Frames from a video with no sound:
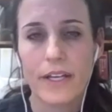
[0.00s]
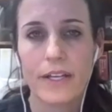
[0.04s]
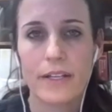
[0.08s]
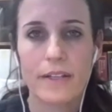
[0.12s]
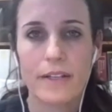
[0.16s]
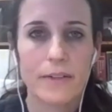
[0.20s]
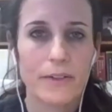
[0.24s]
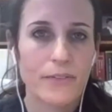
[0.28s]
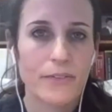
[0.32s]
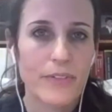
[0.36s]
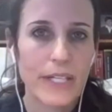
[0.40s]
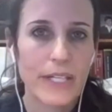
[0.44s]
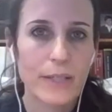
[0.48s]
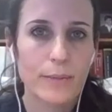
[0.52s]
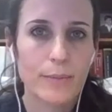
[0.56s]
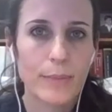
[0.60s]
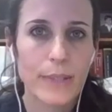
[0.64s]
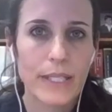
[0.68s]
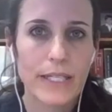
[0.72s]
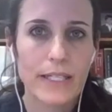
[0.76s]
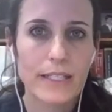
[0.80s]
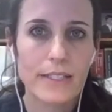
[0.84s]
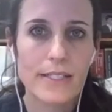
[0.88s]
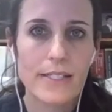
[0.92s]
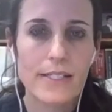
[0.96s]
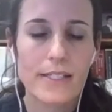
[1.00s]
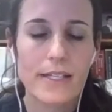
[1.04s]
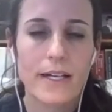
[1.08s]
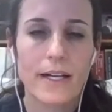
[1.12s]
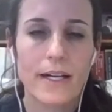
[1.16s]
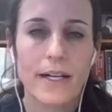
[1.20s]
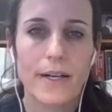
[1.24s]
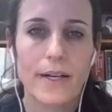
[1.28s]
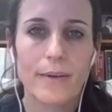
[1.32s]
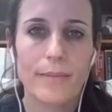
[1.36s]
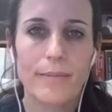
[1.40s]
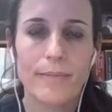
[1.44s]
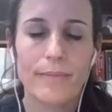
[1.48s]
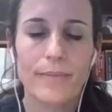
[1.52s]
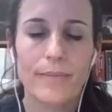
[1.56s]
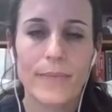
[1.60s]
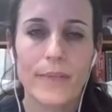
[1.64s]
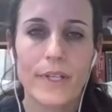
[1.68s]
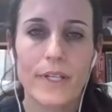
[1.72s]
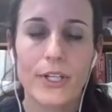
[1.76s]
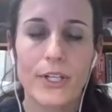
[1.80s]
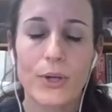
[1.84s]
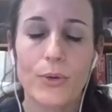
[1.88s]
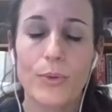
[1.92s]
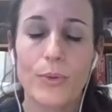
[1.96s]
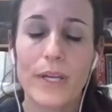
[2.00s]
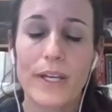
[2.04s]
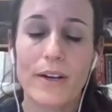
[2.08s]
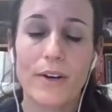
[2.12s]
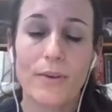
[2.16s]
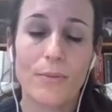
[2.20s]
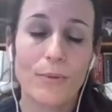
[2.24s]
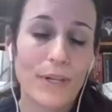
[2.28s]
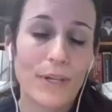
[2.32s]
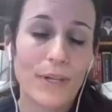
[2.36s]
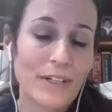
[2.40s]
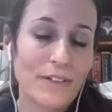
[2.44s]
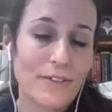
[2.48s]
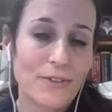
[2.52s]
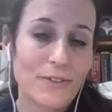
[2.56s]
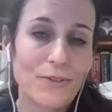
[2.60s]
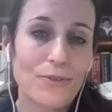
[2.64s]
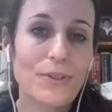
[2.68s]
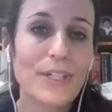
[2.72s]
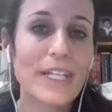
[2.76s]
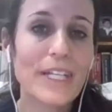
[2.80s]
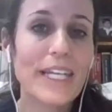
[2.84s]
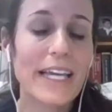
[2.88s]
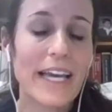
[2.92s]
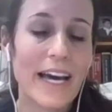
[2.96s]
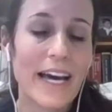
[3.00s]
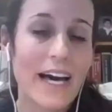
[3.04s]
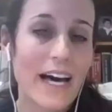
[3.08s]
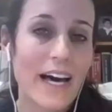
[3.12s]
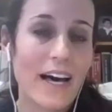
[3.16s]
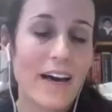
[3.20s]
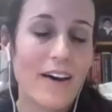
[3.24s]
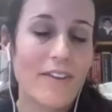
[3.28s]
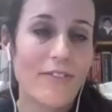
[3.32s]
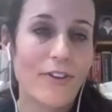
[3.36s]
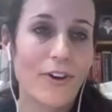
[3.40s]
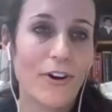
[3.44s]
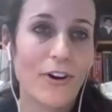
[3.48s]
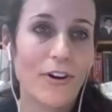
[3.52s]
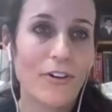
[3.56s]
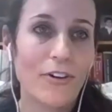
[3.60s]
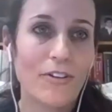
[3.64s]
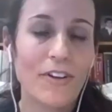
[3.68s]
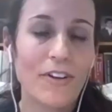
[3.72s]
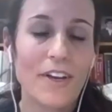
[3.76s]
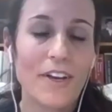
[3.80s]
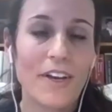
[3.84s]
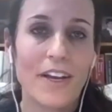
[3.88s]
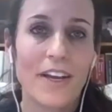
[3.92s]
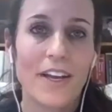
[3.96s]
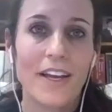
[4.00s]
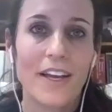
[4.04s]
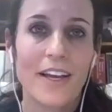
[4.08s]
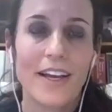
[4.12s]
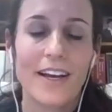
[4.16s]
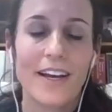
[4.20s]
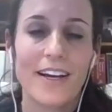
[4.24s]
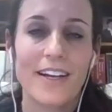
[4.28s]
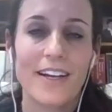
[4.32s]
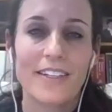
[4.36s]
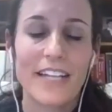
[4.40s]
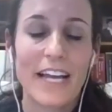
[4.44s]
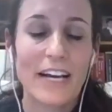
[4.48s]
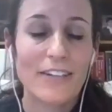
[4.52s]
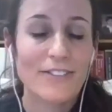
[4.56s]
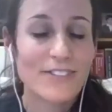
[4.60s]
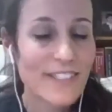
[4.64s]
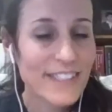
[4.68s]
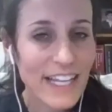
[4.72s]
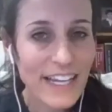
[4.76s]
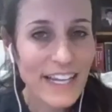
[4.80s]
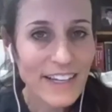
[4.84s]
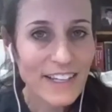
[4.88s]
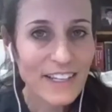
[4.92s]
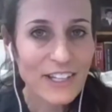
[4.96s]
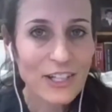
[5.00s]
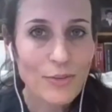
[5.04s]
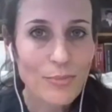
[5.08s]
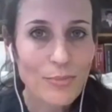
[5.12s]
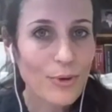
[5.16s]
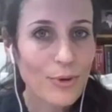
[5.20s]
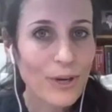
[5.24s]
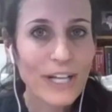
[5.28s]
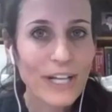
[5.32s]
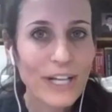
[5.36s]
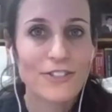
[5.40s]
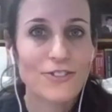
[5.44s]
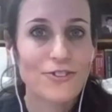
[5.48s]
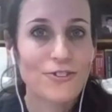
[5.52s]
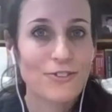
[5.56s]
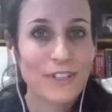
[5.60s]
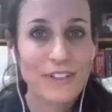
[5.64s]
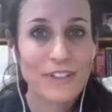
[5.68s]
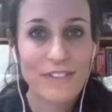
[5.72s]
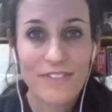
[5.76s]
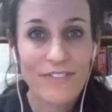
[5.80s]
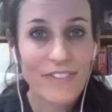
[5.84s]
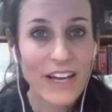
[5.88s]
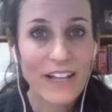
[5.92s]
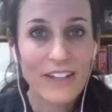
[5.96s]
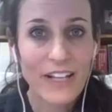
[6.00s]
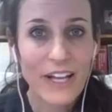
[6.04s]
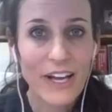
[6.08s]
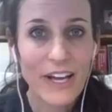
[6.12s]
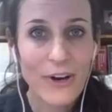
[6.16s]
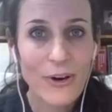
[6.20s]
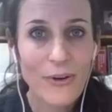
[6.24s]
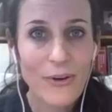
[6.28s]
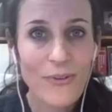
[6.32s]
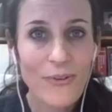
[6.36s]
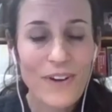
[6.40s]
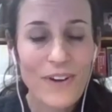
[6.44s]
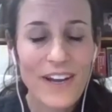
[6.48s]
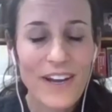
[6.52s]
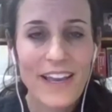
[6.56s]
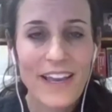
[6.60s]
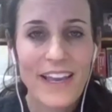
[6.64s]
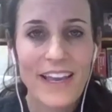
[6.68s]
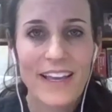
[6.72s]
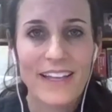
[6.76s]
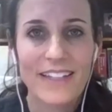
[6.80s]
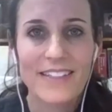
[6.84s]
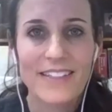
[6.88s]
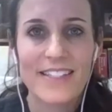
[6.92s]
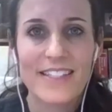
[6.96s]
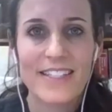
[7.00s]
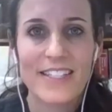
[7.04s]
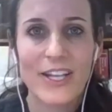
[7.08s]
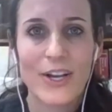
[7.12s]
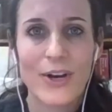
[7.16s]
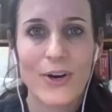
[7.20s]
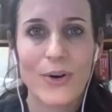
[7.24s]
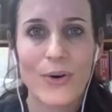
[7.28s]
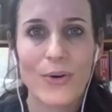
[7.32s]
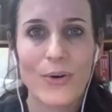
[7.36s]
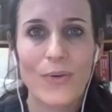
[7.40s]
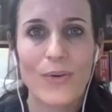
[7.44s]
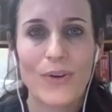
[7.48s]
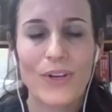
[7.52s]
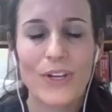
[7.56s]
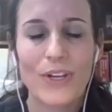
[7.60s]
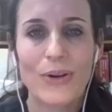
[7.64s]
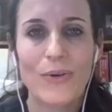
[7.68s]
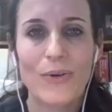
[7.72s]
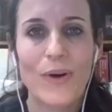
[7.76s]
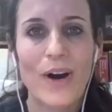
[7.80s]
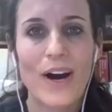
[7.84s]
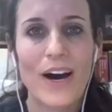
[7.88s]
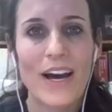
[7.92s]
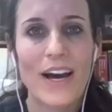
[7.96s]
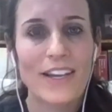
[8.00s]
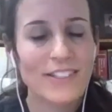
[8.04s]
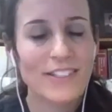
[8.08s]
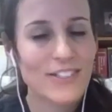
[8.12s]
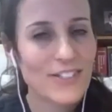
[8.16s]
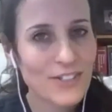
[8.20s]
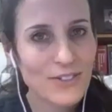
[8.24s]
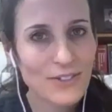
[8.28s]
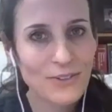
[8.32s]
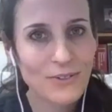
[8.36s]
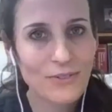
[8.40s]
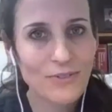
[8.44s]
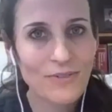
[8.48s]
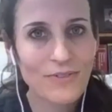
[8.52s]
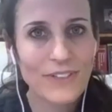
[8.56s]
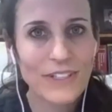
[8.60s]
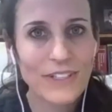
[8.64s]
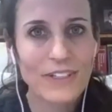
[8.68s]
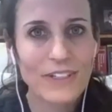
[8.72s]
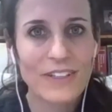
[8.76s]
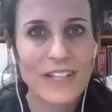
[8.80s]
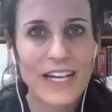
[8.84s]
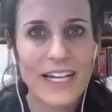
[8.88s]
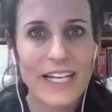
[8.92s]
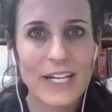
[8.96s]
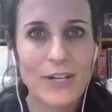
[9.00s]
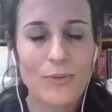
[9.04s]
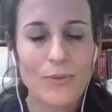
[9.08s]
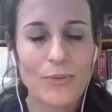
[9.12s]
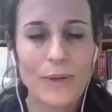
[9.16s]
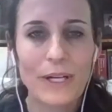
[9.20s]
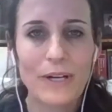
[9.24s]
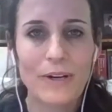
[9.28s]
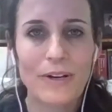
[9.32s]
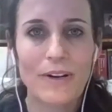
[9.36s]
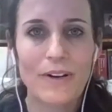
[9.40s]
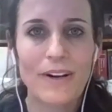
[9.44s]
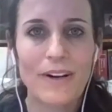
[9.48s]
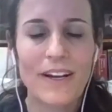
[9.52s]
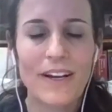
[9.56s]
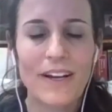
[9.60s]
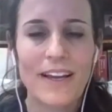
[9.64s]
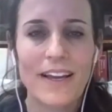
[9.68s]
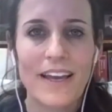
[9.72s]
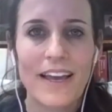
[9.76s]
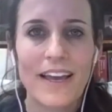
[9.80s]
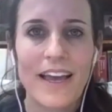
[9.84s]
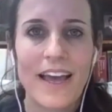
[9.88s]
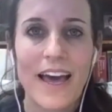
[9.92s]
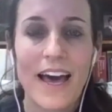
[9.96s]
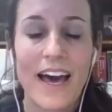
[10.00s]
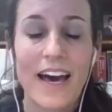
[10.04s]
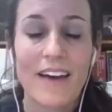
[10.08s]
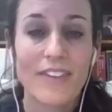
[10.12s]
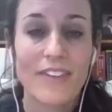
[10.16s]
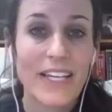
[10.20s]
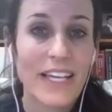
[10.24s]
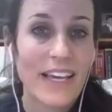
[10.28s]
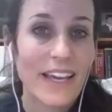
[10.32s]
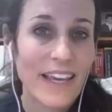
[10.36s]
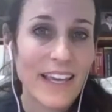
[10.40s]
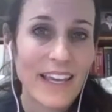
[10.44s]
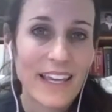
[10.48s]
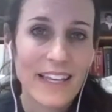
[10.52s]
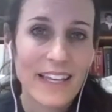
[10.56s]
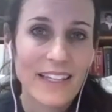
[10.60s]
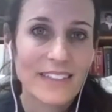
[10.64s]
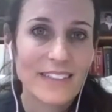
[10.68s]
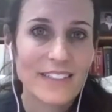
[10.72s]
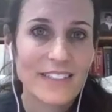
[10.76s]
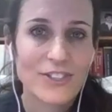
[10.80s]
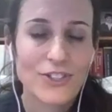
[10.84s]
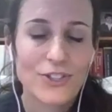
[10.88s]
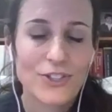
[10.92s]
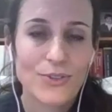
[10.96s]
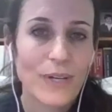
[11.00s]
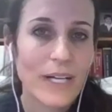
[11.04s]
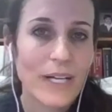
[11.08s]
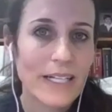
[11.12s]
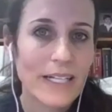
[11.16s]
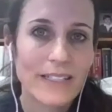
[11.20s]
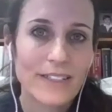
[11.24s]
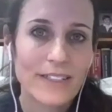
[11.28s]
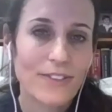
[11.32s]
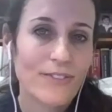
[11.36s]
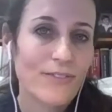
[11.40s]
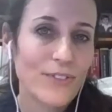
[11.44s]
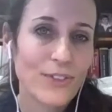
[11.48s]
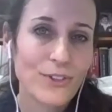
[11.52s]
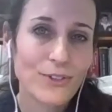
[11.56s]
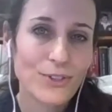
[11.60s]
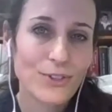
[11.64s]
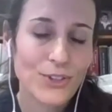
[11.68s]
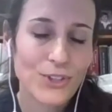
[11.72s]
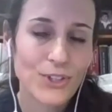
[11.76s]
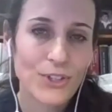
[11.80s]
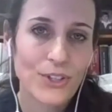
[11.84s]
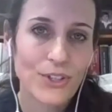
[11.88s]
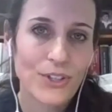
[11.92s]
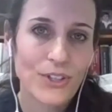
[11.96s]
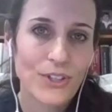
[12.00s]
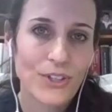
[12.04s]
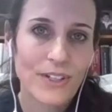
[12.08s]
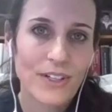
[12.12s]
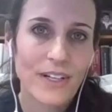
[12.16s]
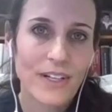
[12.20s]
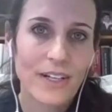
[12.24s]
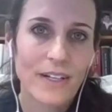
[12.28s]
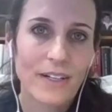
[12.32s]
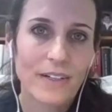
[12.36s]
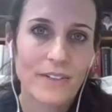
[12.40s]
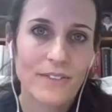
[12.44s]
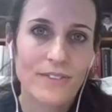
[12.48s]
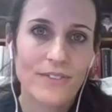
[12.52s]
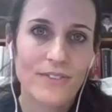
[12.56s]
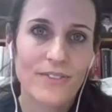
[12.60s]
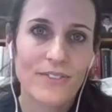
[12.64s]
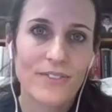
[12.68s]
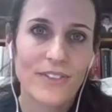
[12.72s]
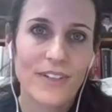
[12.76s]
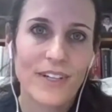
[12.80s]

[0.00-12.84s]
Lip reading: and their families. You know, we newly have our now second brain injury fellow. And so, you know, I too feel like we are having a hand in training the future of